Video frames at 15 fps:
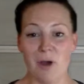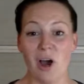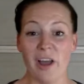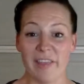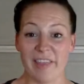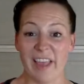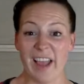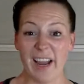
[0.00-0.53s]

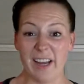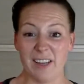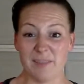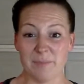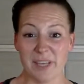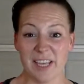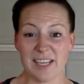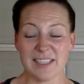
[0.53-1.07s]

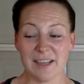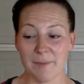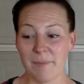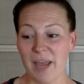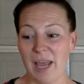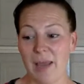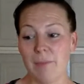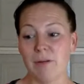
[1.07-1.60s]
online, because
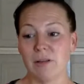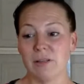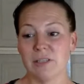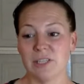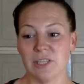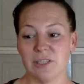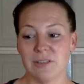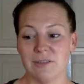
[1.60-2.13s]
I'm
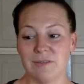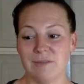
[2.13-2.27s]
able to,